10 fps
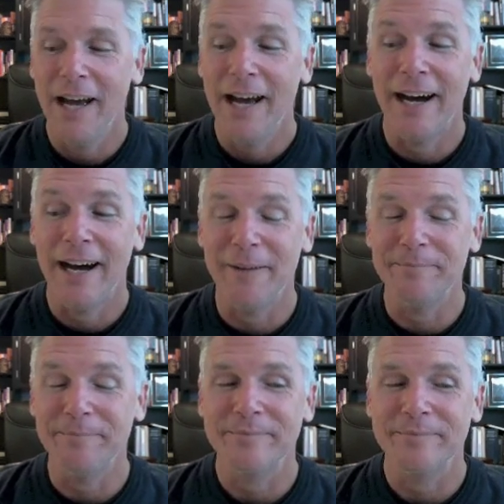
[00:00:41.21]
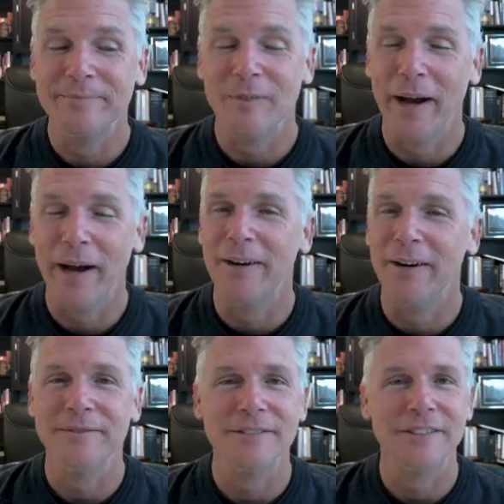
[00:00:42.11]
Wow,
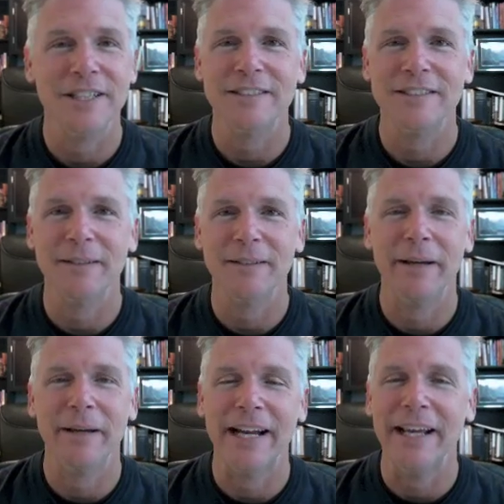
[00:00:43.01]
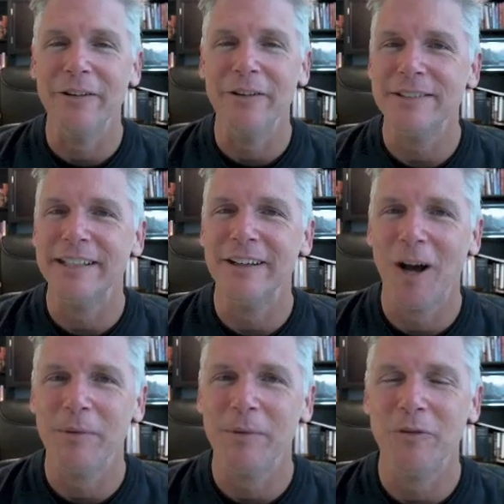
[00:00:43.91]
just been an interesting
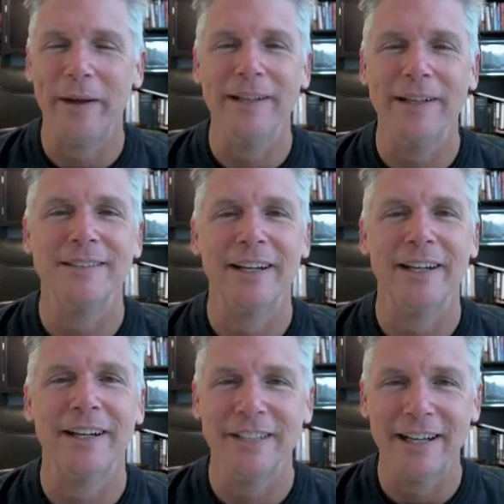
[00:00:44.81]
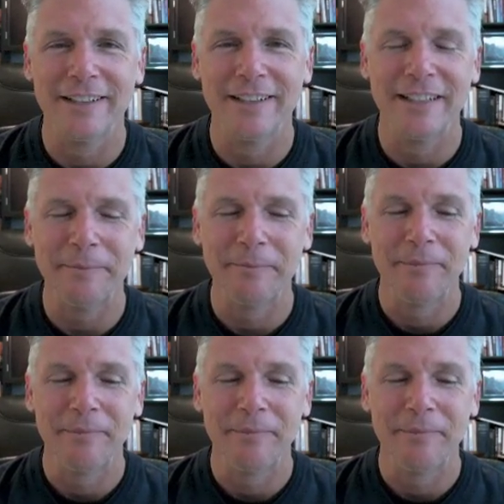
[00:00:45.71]
couple of weeks energetically.